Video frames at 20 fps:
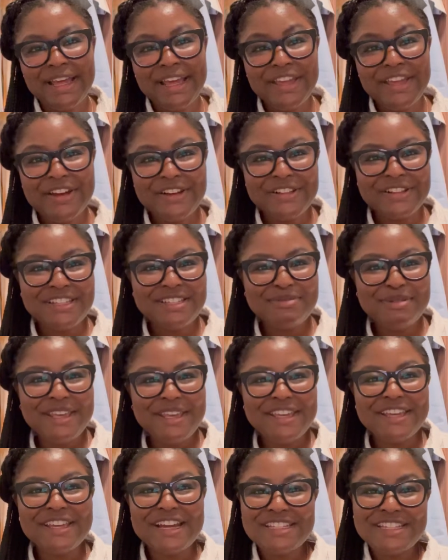y'all, it's
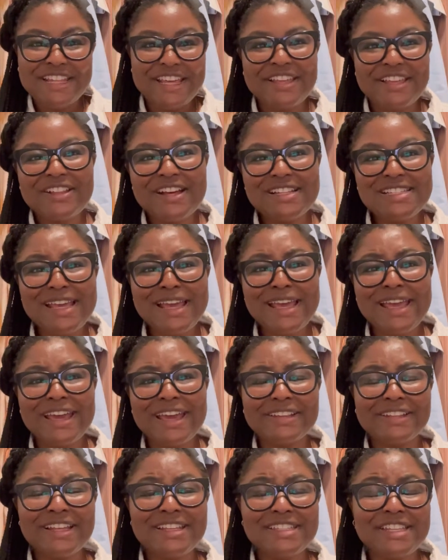me, Yatai Latte,
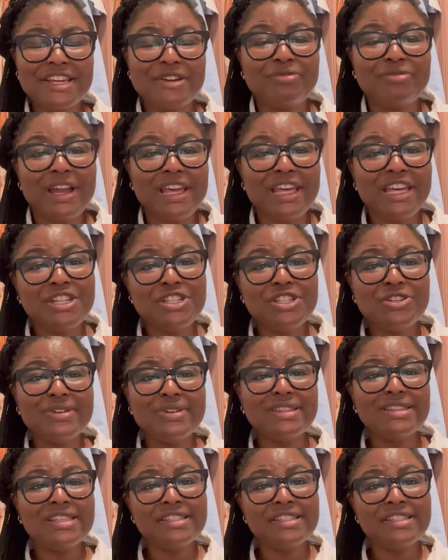and let's get right into it.